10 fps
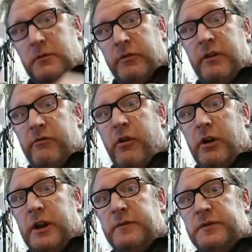or it
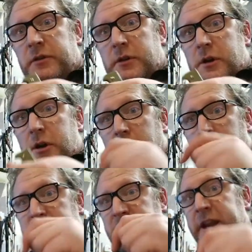arrives,
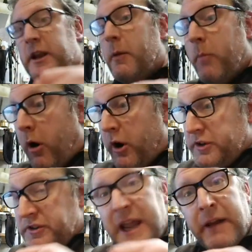I'm taking it apart to
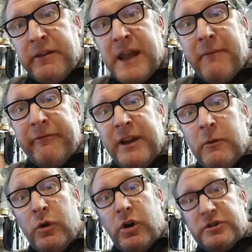see how the damn thing
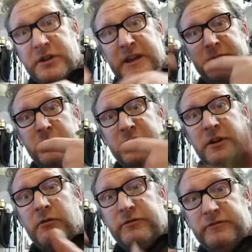works and gives
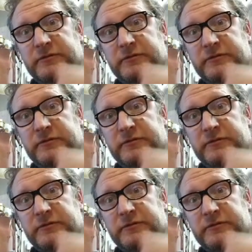myself